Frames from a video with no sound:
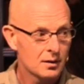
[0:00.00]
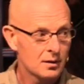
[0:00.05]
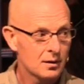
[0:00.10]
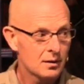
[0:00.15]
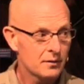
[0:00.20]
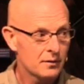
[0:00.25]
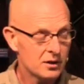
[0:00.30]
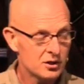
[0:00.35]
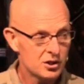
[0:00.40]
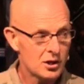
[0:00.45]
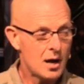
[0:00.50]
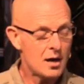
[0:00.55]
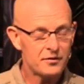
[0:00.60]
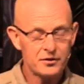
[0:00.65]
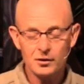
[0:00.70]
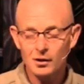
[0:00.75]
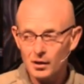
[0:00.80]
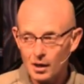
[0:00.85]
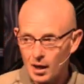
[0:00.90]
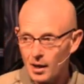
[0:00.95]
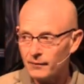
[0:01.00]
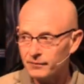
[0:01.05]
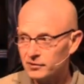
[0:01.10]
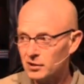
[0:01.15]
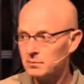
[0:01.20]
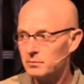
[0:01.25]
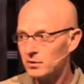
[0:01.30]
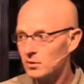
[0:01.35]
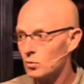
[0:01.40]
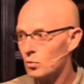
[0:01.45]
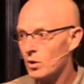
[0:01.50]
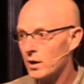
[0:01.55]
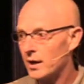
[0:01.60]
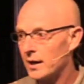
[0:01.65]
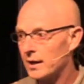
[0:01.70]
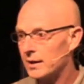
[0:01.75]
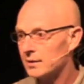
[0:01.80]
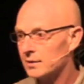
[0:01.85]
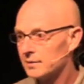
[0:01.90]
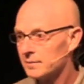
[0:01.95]
that Jonathan loved him in a
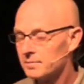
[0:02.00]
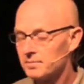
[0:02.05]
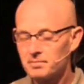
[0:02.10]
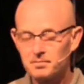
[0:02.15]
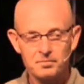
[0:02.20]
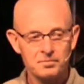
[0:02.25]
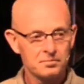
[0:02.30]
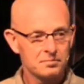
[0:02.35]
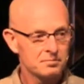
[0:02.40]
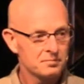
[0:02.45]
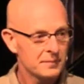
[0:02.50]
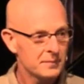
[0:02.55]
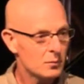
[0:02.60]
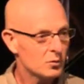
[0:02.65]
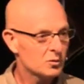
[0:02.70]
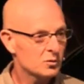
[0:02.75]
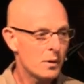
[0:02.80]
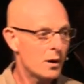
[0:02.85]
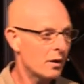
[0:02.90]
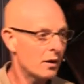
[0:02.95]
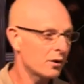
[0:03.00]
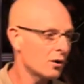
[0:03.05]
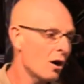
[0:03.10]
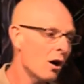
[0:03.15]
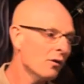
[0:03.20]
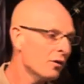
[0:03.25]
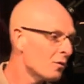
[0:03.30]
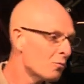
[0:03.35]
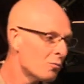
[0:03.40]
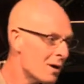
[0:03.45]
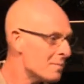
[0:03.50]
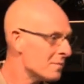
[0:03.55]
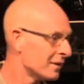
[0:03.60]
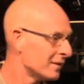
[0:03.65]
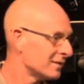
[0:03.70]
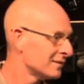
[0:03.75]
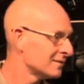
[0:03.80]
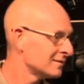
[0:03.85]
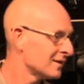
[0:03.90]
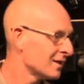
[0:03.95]
way was better than all the women.